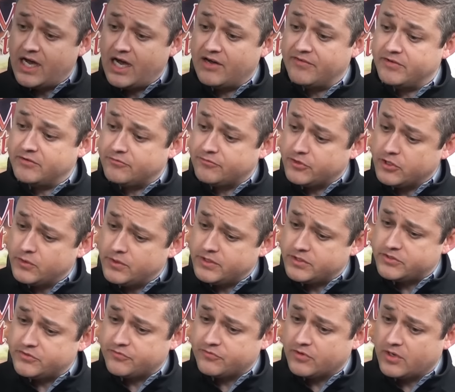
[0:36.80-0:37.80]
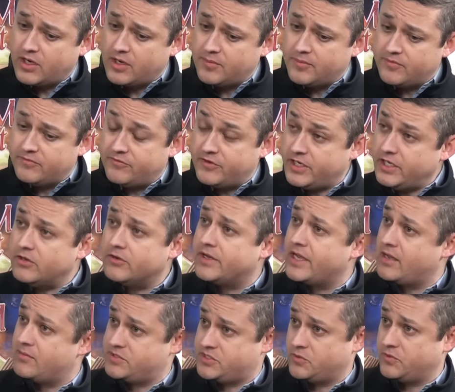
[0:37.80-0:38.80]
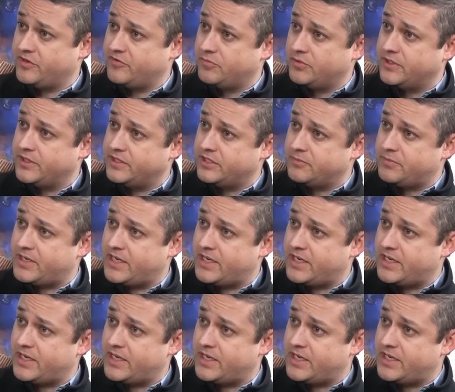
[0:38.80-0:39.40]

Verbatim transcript: of influence from video games that we've played in the